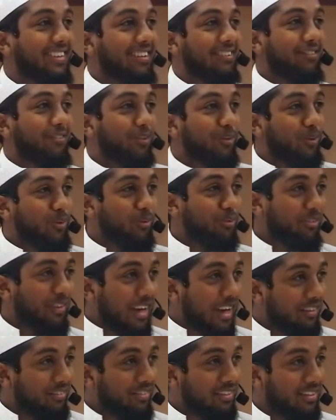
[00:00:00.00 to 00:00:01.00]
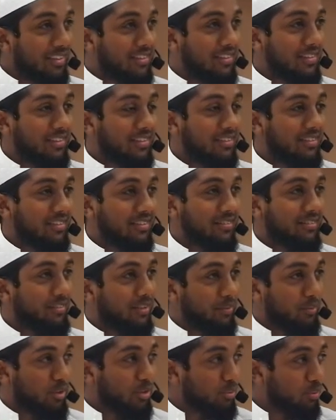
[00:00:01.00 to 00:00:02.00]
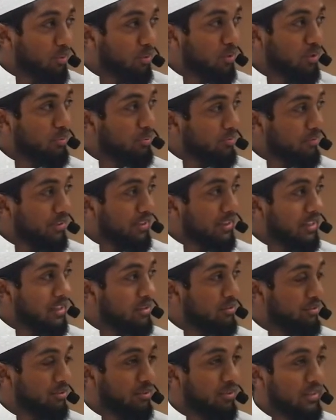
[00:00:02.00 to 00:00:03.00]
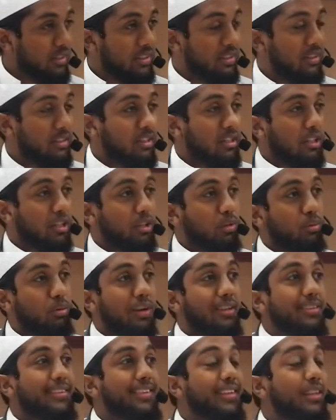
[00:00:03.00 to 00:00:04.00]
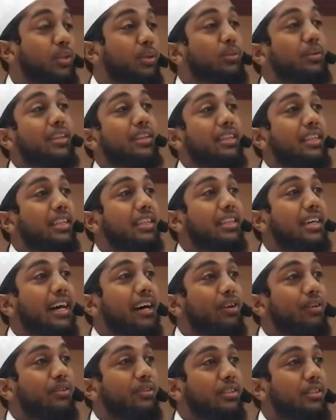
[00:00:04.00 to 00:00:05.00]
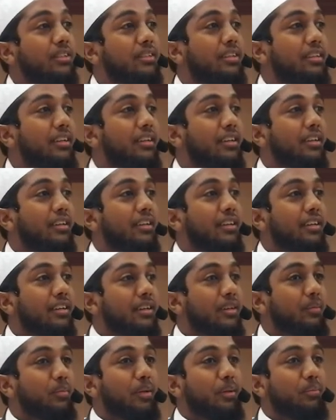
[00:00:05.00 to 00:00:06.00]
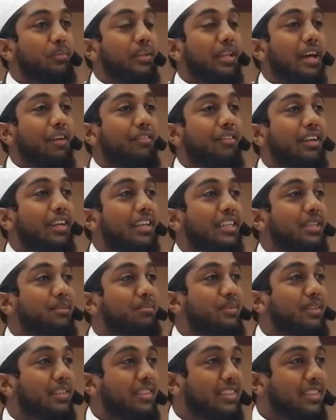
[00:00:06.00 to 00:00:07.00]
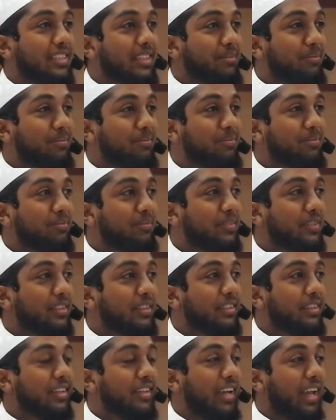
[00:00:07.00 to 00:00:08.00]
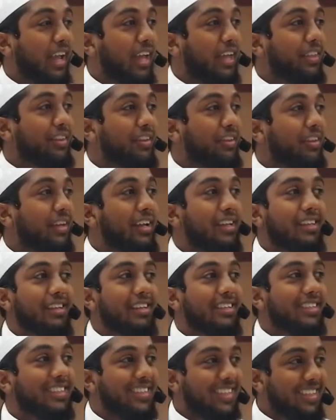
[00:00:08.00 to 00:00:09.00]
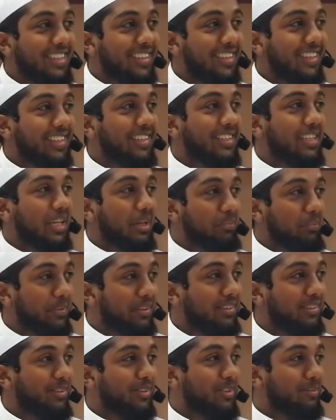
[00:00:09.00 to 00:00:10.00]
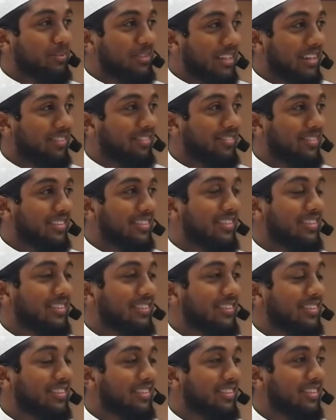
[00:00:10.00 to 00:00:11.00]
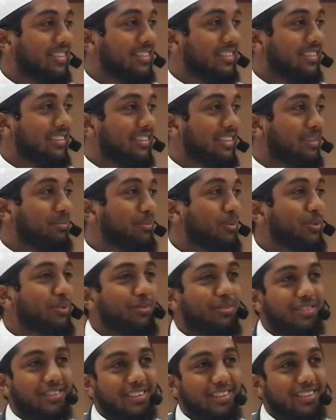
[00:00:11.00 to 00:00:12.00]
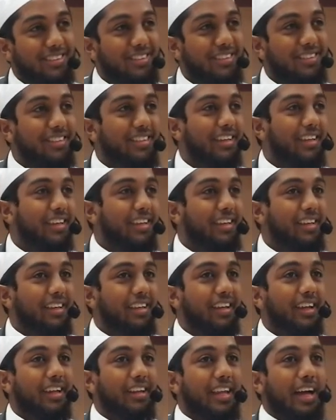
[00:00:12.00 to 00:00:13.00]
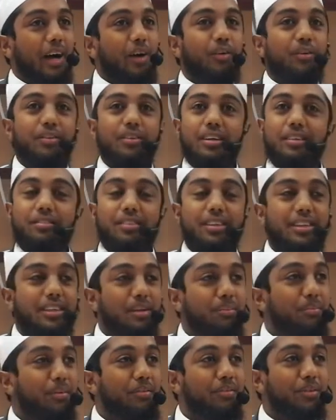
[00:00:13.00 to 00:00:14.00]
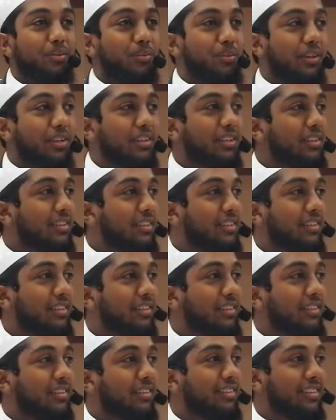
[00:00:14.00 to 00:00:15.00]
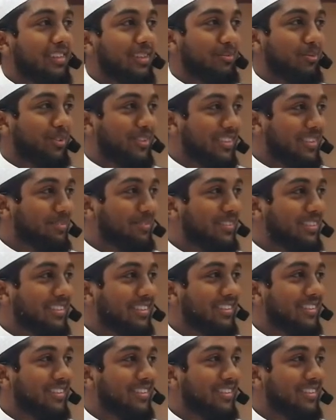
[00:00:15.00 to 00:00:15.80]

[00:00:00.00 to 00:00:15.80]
4 to 5 years from a small group of 1,400 to 120,000 people having accepted Islam. And then they didn't stay there and keep it to themselves. They moved. And now every tip of the world, there's Muslims.